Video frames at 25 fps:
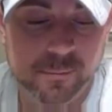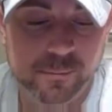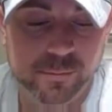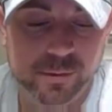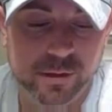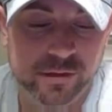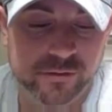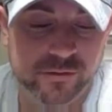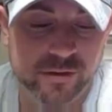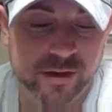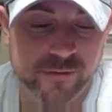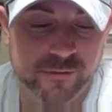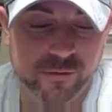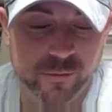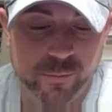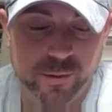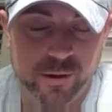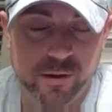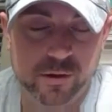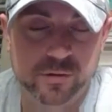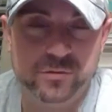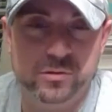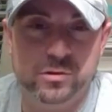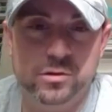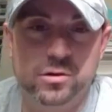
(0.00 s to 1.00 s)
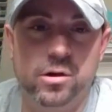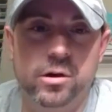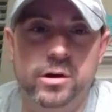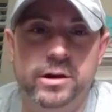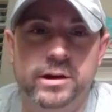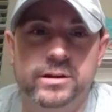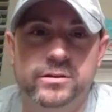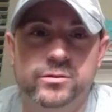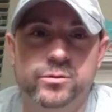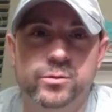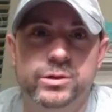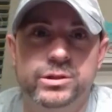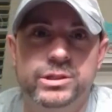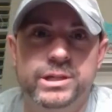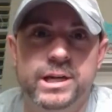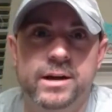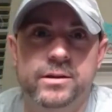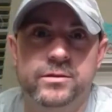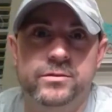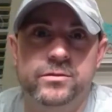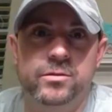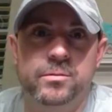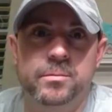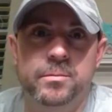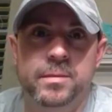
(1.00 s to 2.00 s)
please have your parents or guardians reach
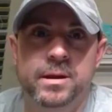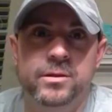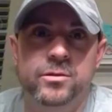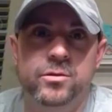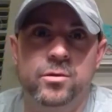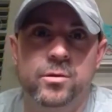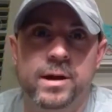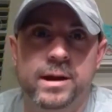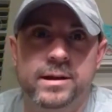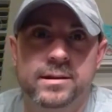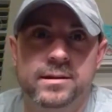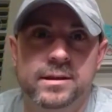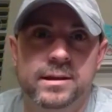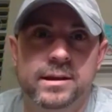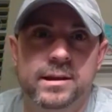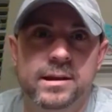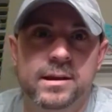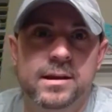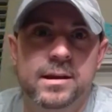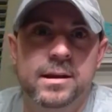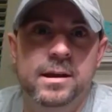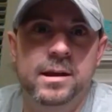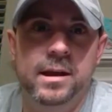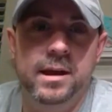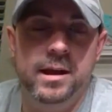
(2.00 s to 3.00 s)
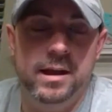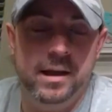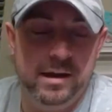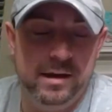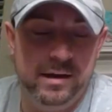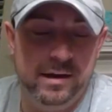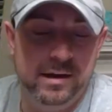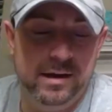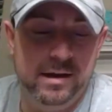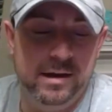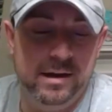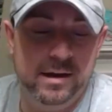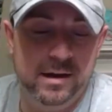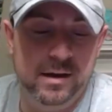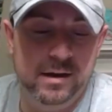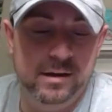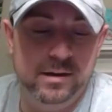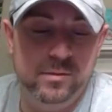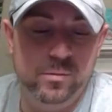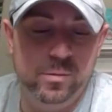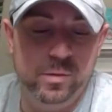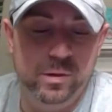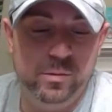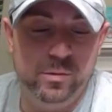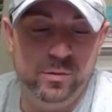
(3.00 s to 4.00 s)
out to me directly, and uh,
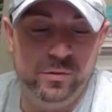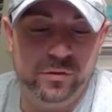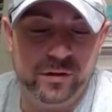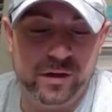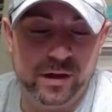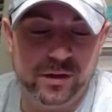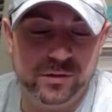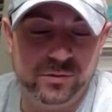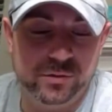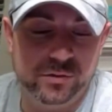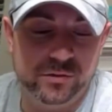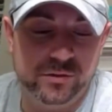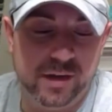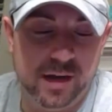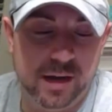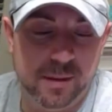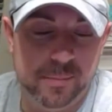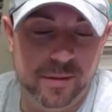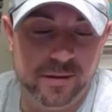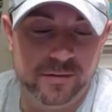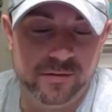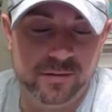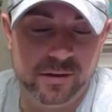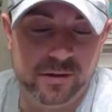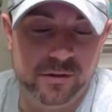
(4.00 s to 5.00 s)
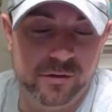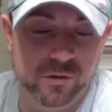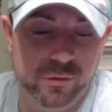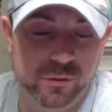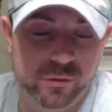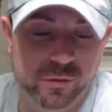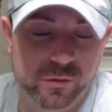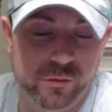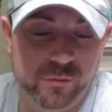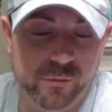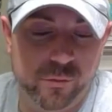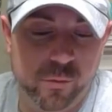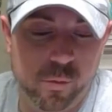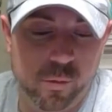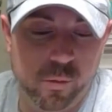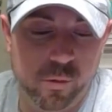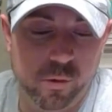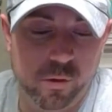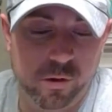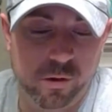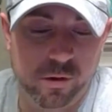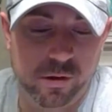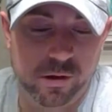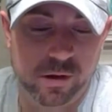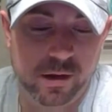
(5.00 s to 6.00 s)
we will schedule a time that's conducive
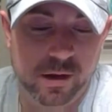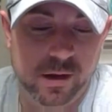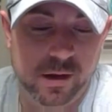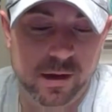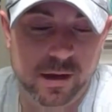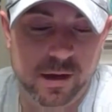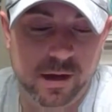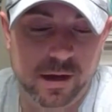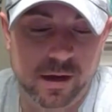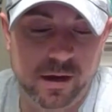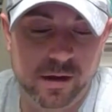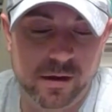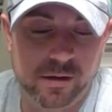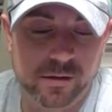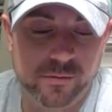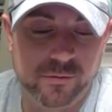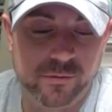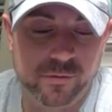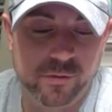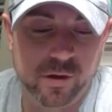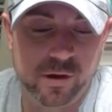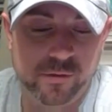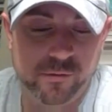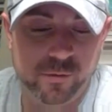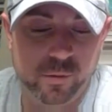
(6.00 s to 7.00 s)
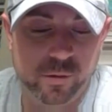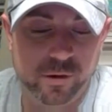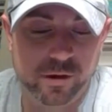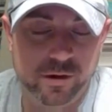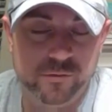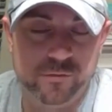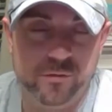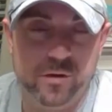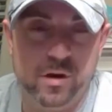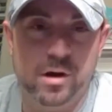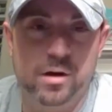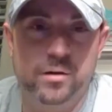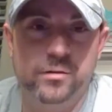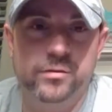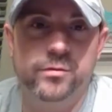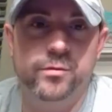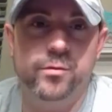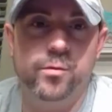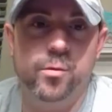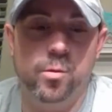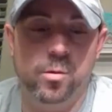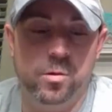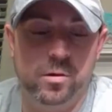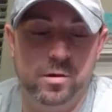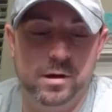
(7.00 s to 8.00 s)
for uh, for everyone involved
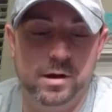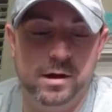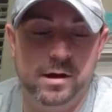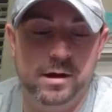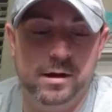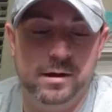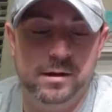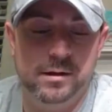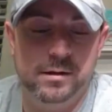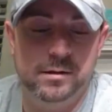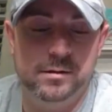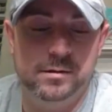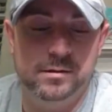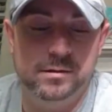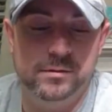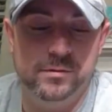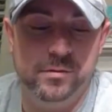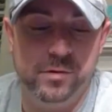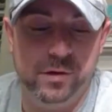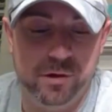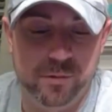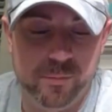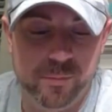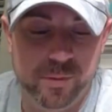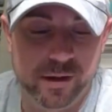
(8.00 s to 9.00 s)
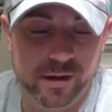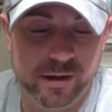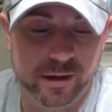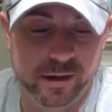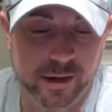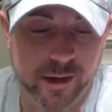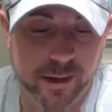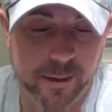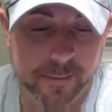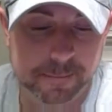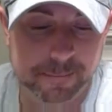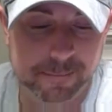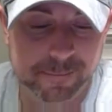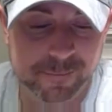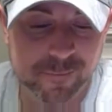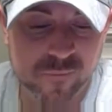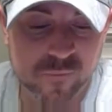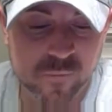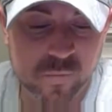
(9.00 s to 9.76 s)
for uh, for you to pick it up.